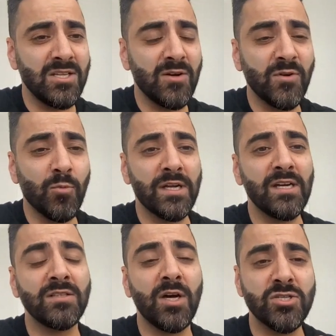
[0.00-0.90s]
is that, if you're
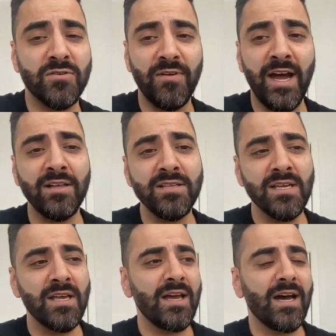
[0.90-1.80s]
working on larger
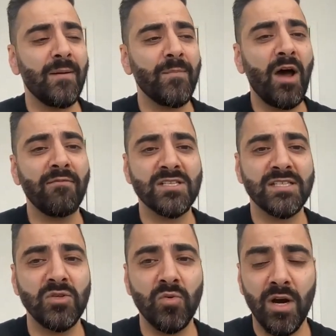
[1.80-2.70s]
files,
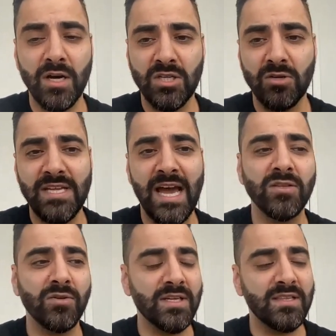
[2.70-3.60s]
obviously you are,
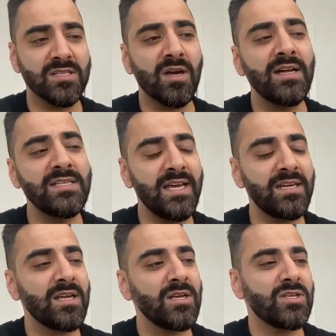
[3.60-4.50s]
downloading this
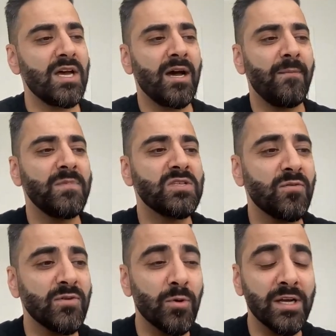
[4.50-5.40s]
content.
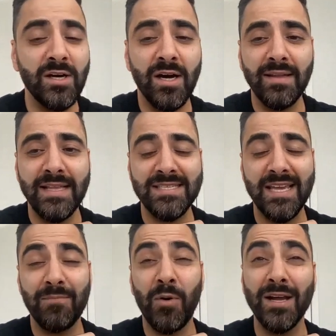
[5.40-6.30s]
So if you're working on,
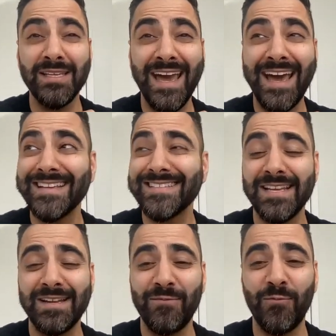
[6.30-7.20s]
let's say,
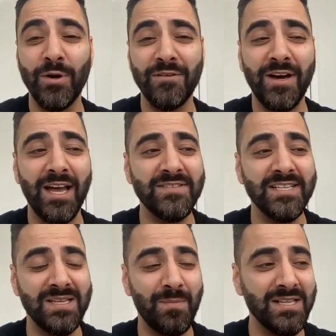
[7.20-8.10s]
podcasts at
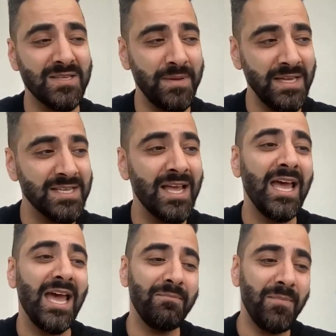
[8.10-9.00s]
45, 60 minutes a piece,
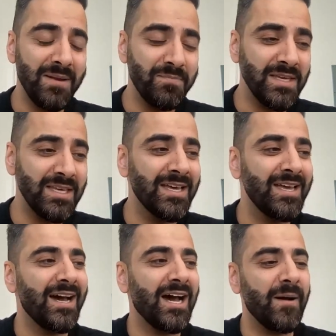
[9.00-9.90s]
it might
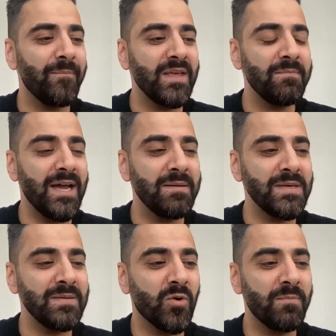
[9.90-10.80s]
be
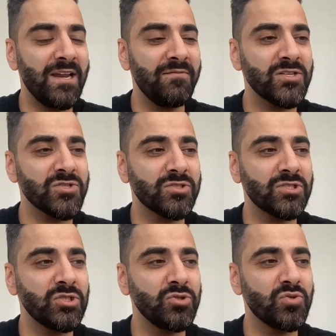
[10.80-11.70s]
more
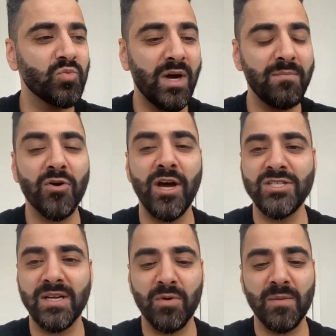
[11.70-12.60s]
beneficial to use one
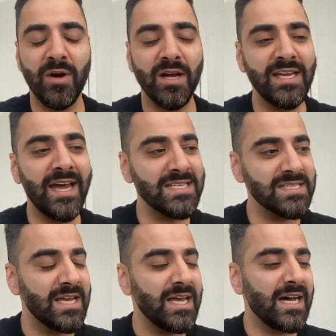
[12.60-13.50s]
project per podcast,